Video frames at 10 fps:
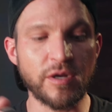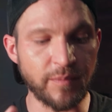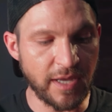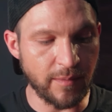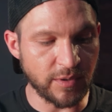to
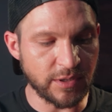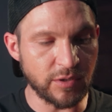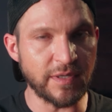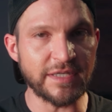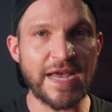be able
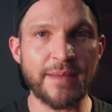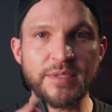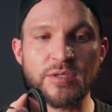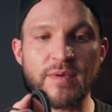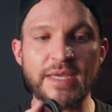to adapt
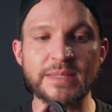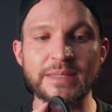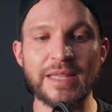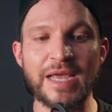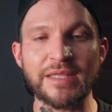to a
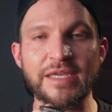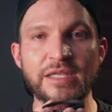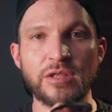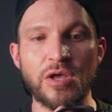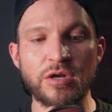slightly
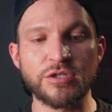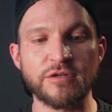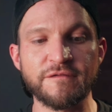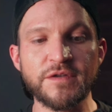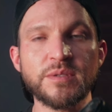
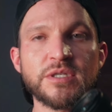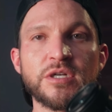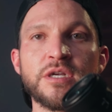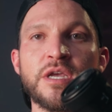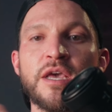larger
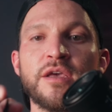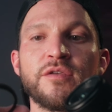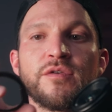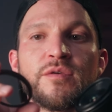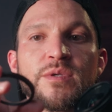filter,
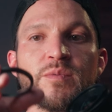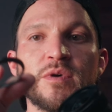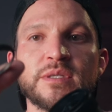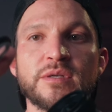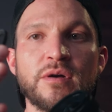you use
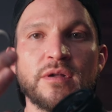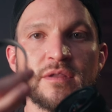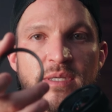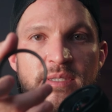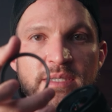what's called
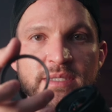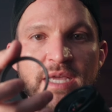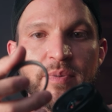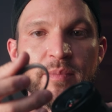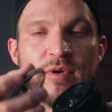this
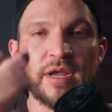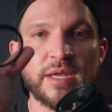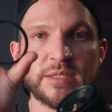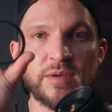step up ring. So